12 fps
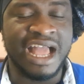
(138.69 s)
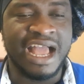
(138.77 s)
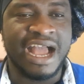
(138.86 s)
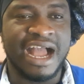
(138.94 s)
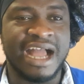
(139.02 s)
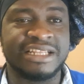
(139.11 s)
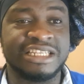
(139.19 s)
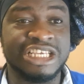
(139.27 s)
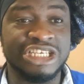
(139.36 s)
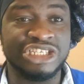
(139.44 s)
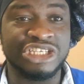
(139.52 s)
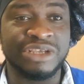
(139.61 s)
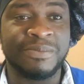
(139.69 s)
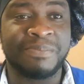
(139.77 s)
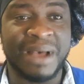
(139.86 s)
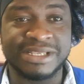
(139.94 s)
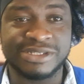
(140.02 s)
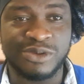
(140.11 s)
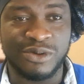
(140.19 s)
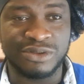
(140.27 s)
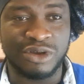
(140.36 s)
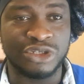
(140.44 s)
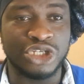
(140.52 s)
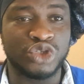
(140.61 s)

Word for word: I want you to hear it from his mouth,